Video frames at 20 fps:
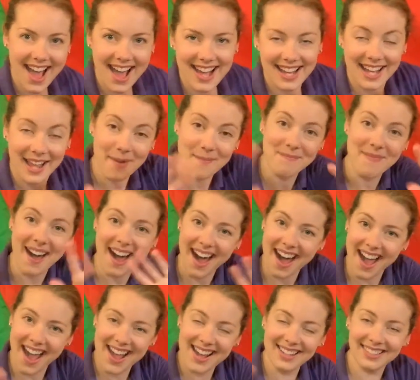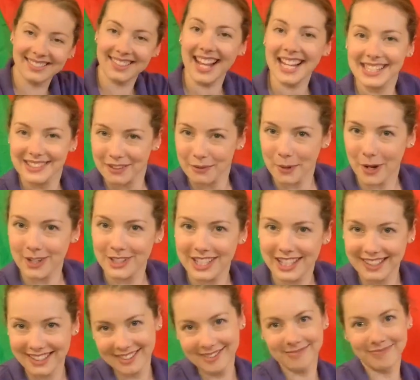Thanks for
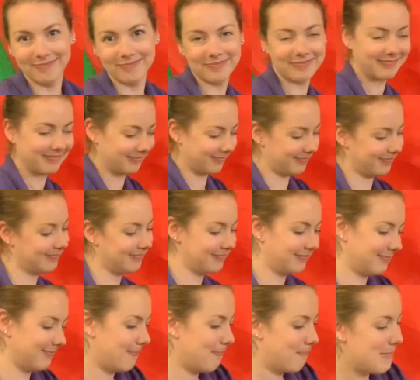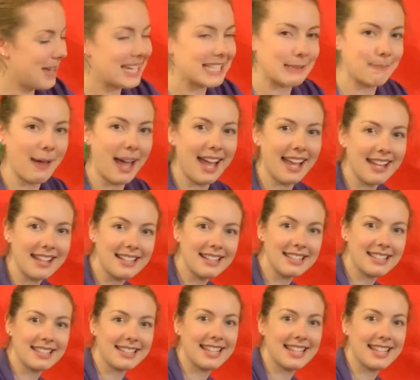watching. Big smiles.